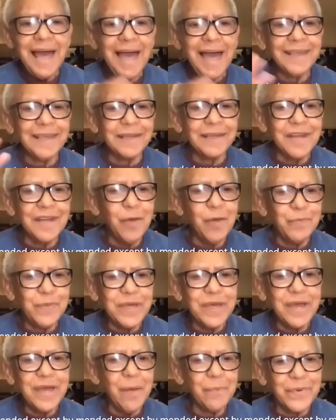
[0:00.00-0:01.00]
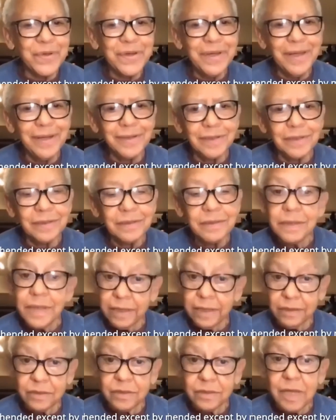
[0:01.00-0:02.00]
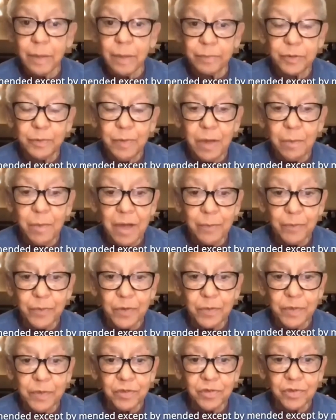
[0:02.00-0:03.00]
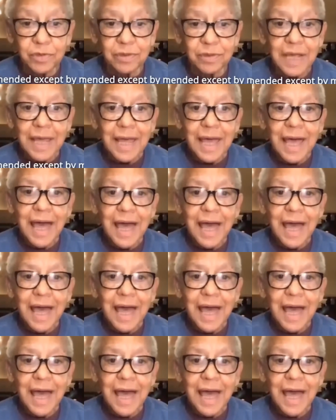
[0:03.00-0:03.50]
I cannot be comprehended except by my permission.